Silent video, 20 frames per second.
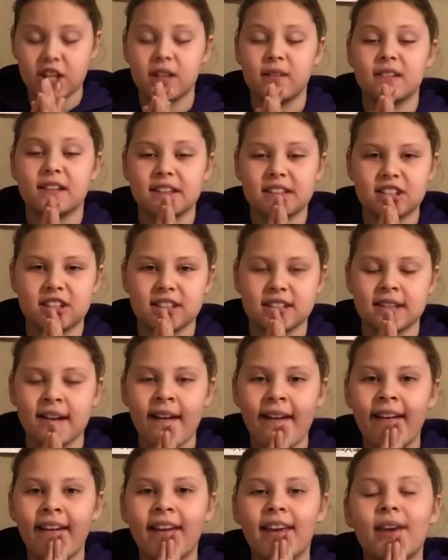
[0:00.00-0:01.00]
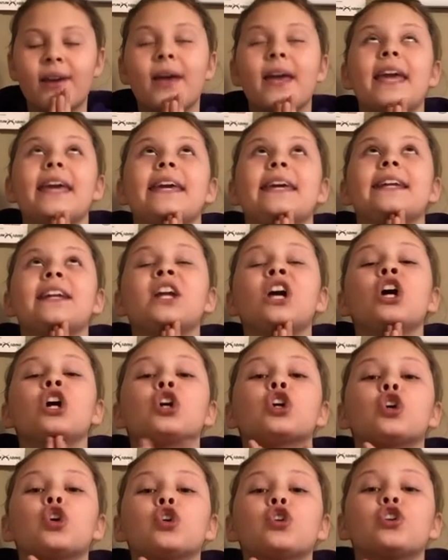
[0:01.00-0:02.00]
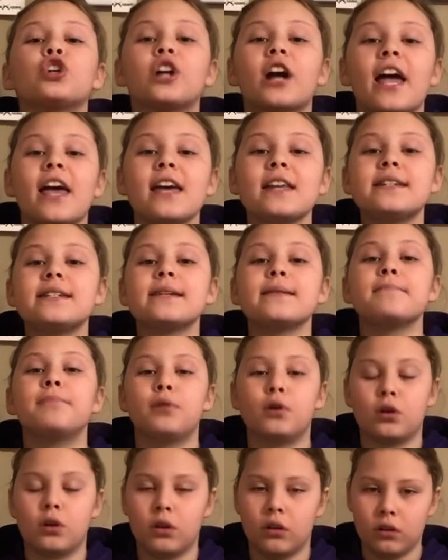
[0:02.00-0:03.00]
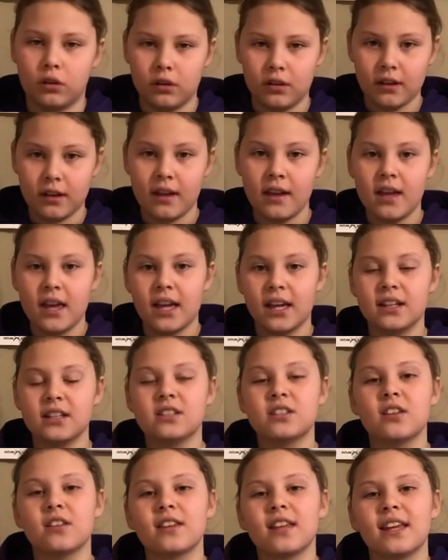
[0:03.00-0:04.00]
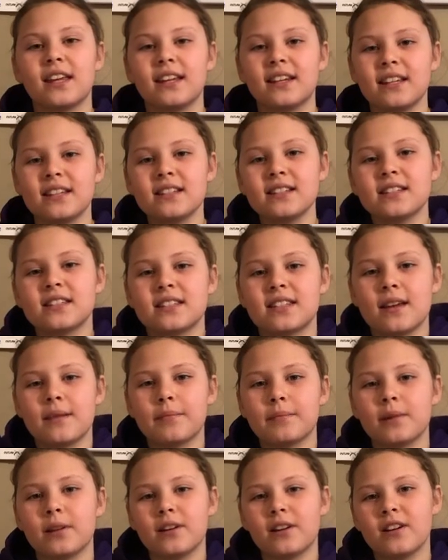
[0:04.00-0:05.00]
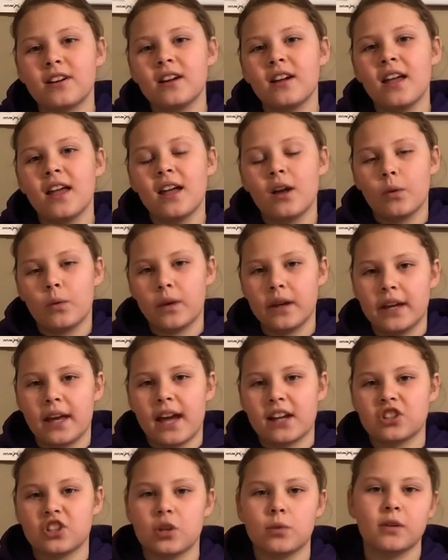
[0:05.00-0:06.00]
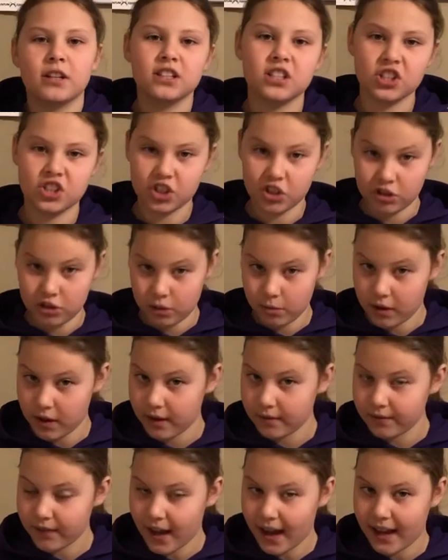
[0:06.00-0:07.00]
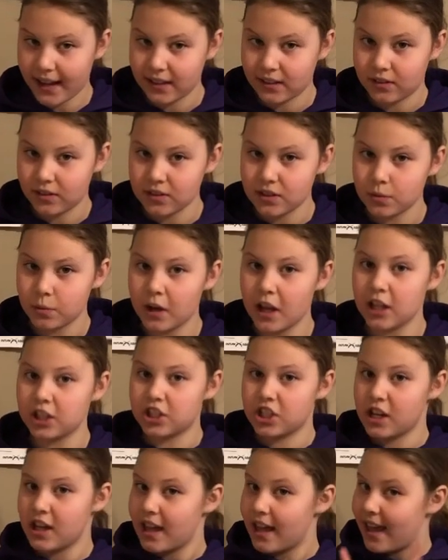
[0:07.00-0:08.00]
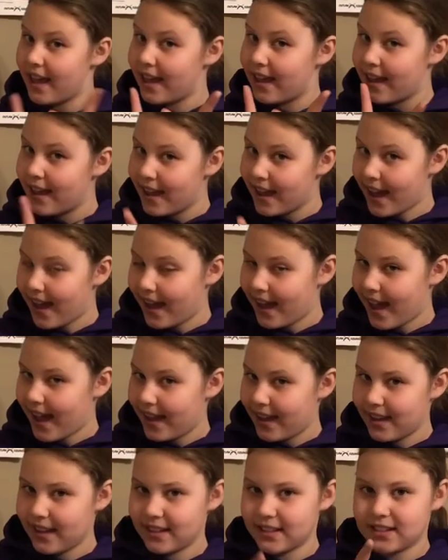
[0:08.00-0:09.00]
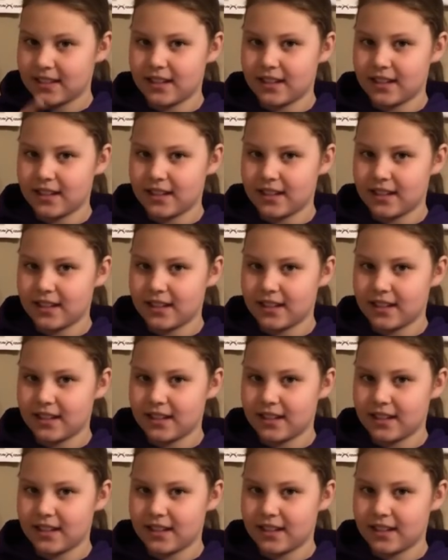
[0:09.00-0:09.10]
It was just incredible. And so then in December, we actually went to Junior World Finals, which is